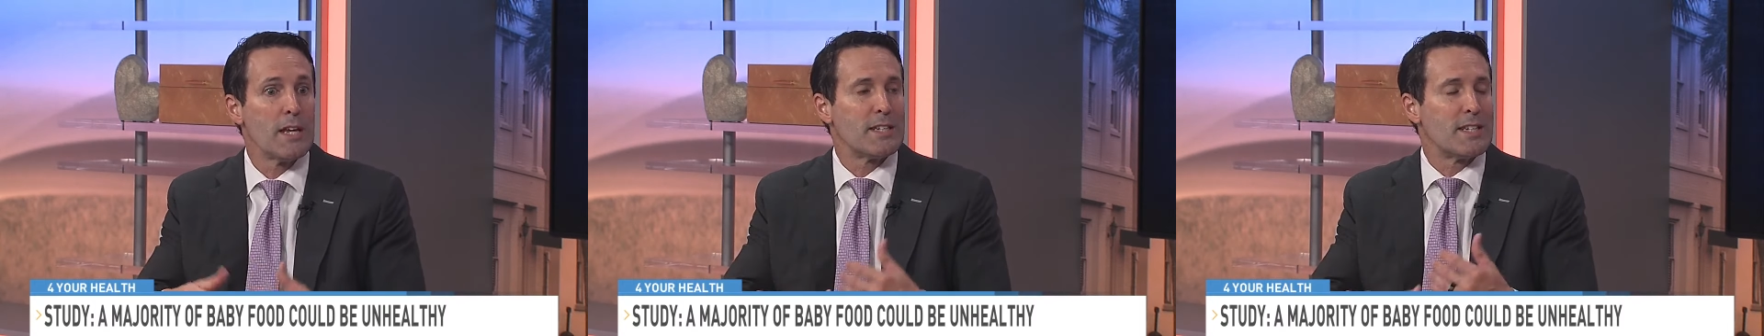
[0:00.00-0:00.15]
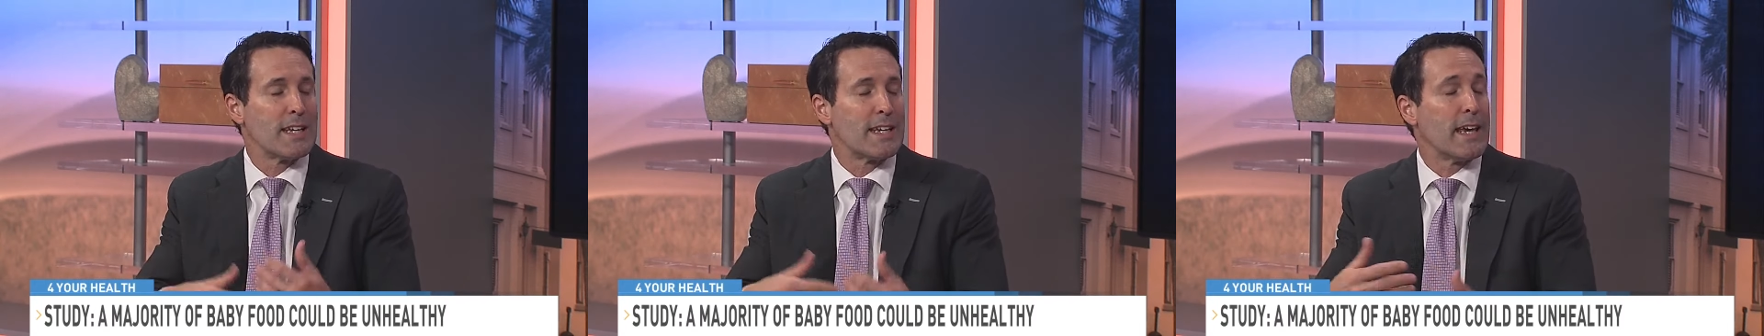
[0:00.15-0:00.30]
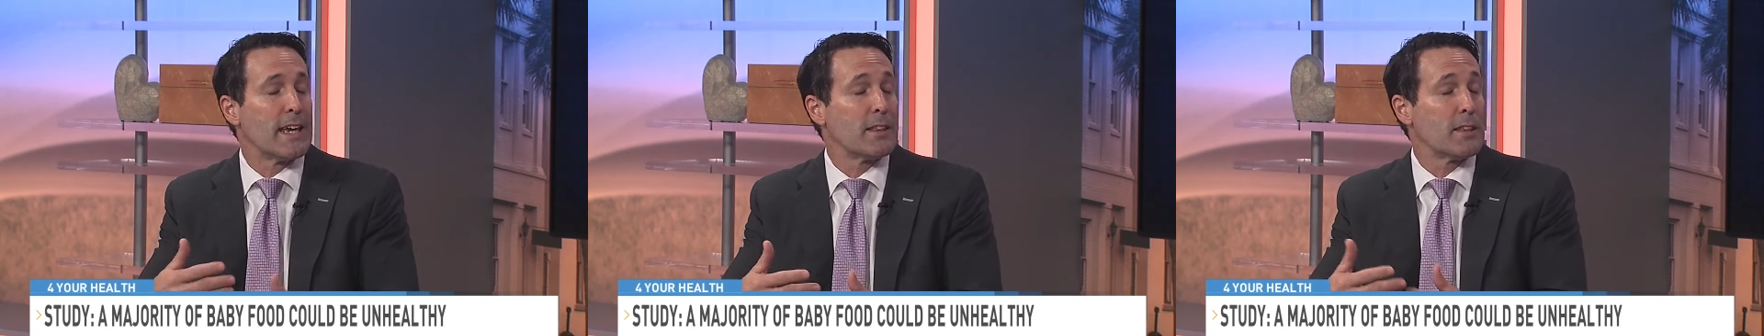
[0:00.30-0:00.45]

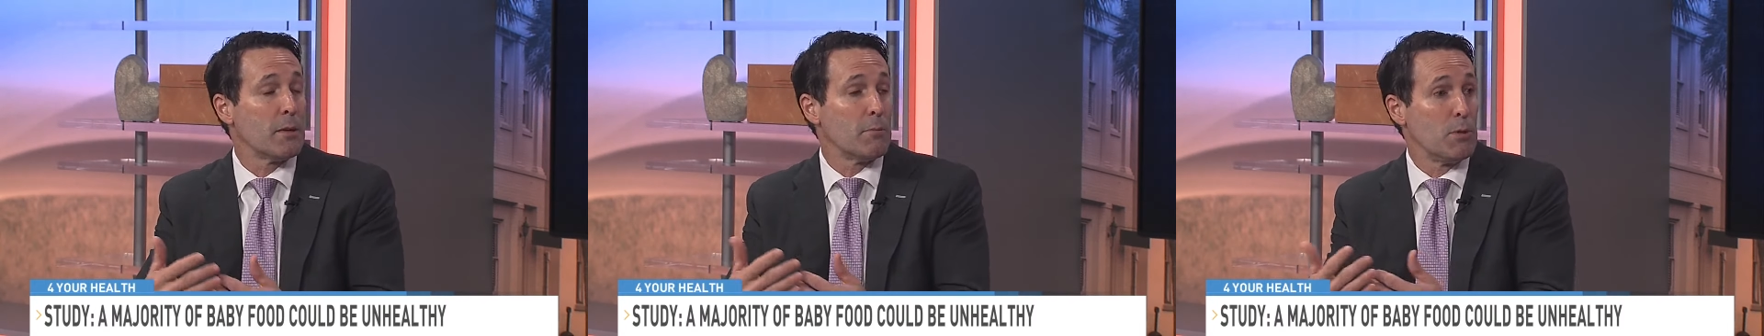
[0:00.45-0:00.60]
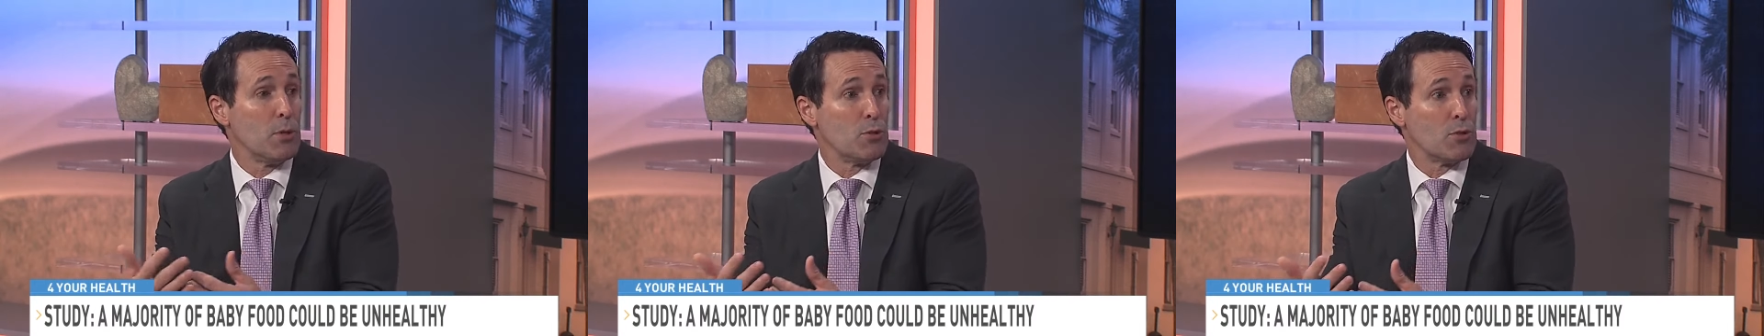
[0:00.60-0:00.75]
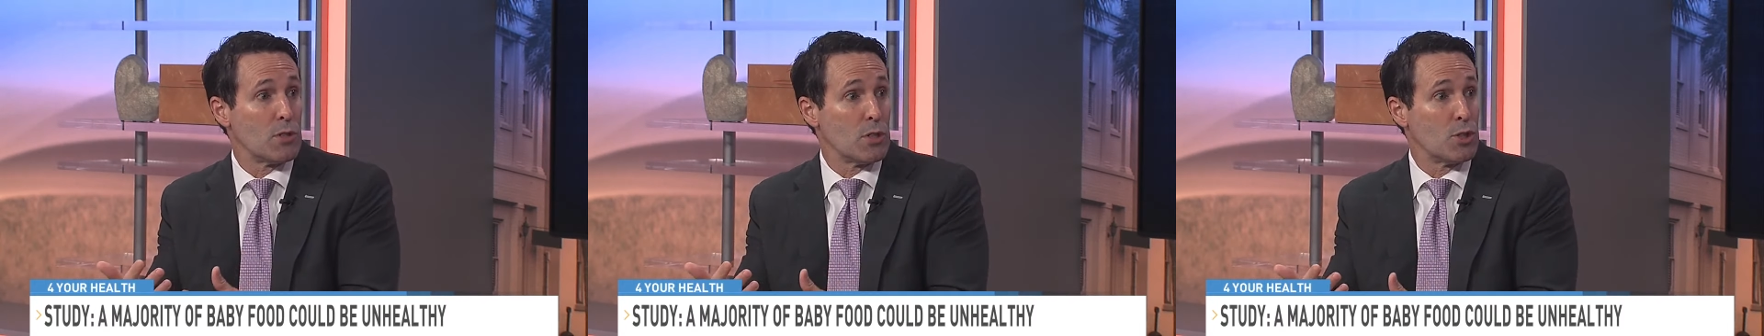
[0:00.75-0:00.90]
to get
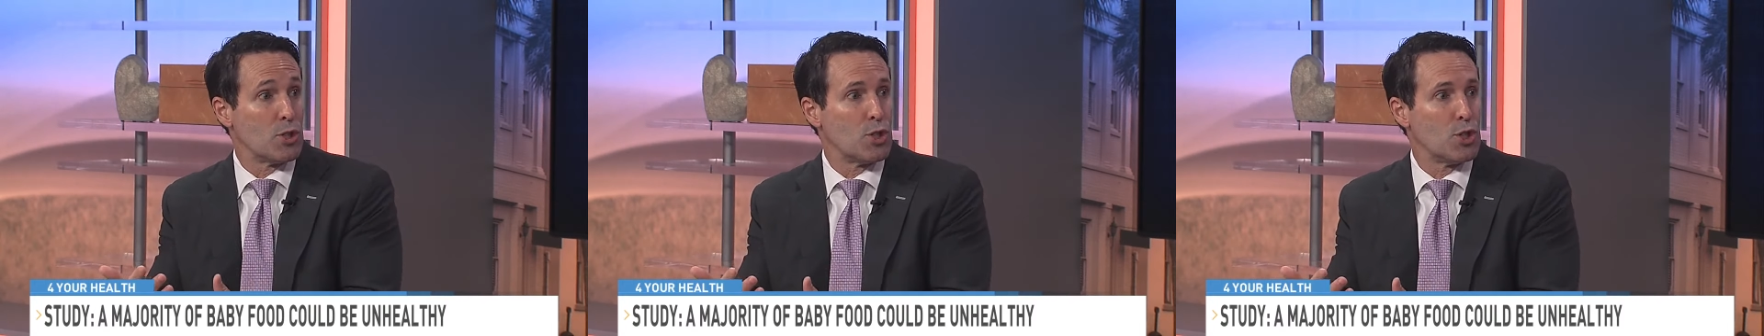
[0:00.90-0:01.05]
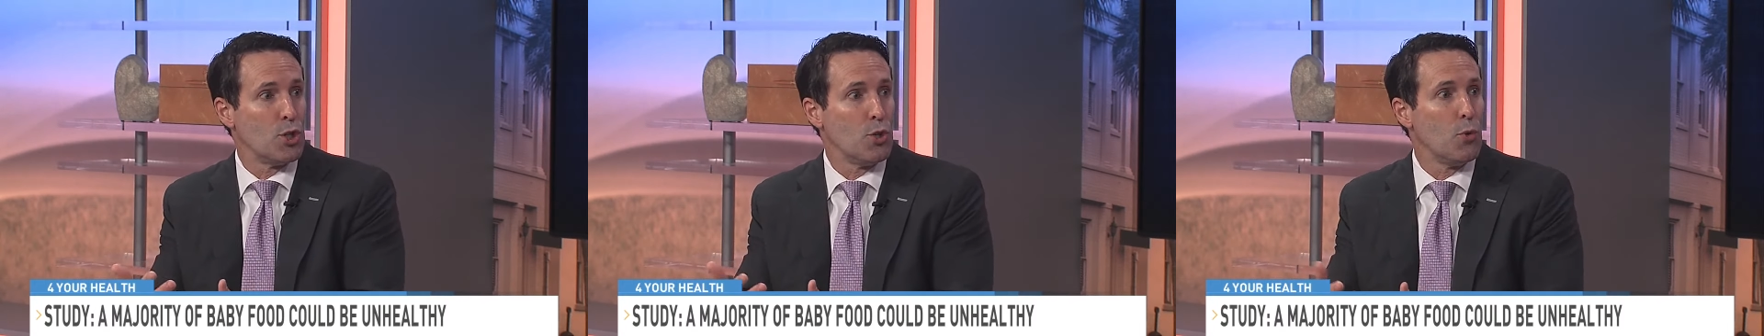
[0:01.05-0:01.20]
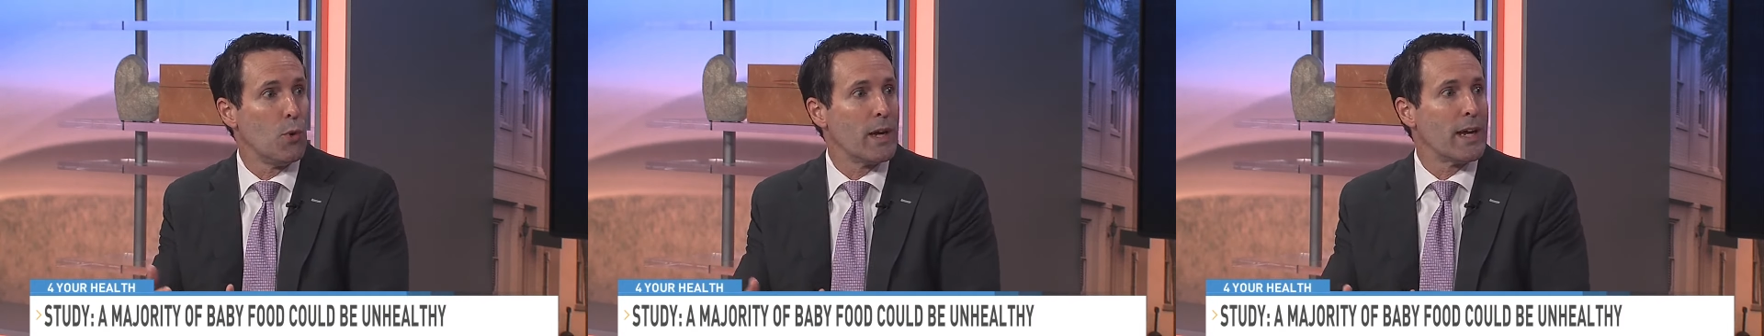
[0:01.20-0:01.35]
them used to
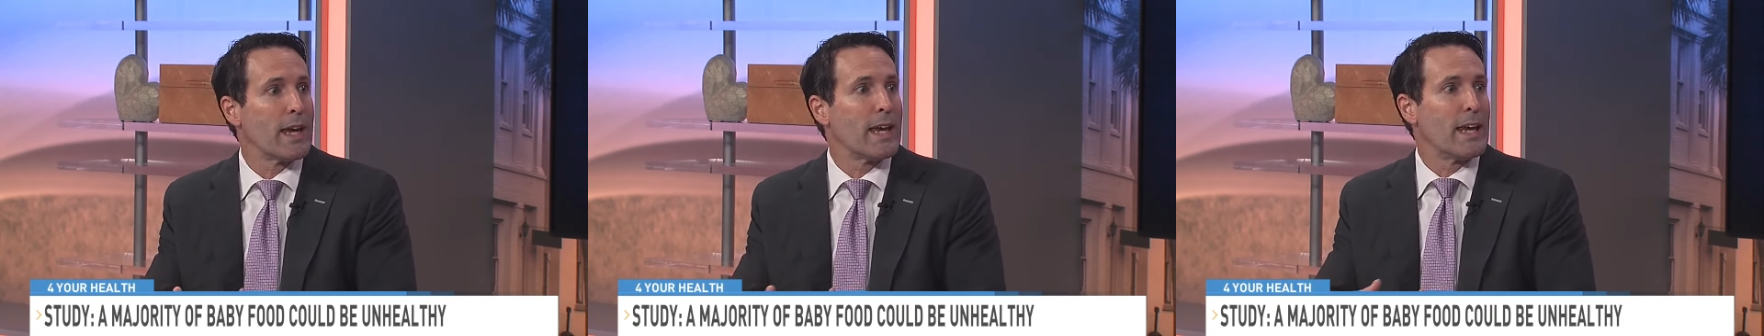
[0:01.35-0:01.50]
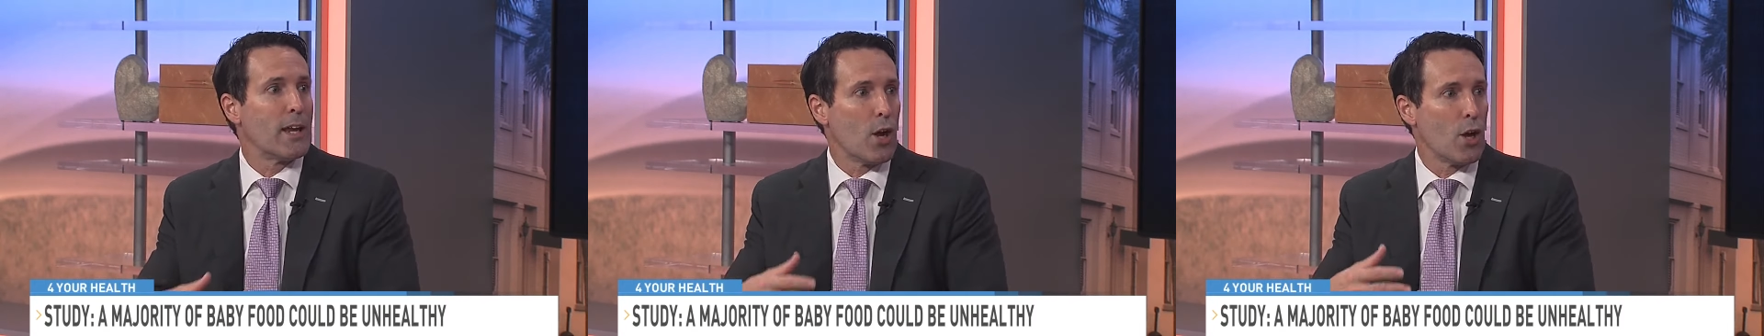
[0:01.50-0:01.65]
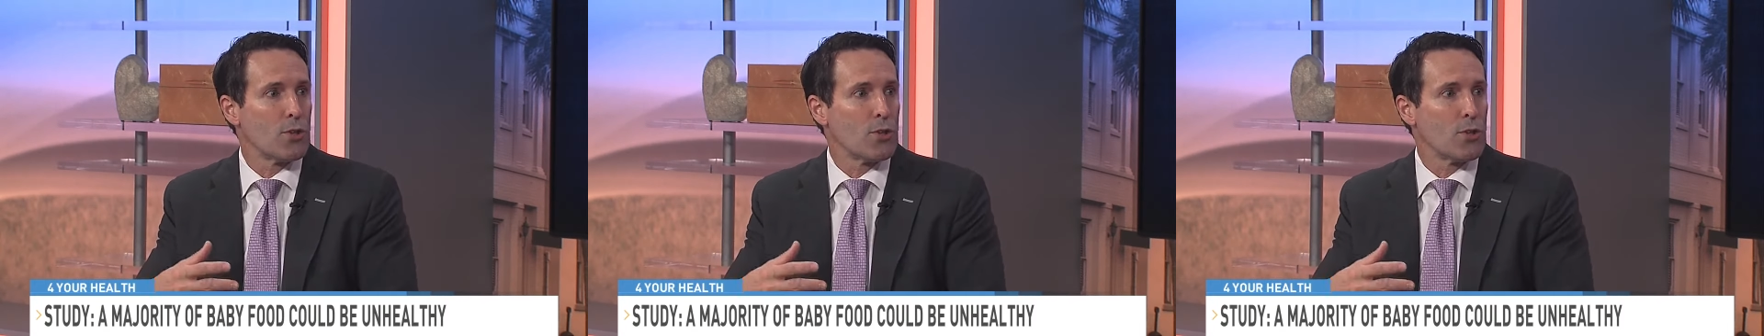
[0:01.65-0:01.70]
chewing and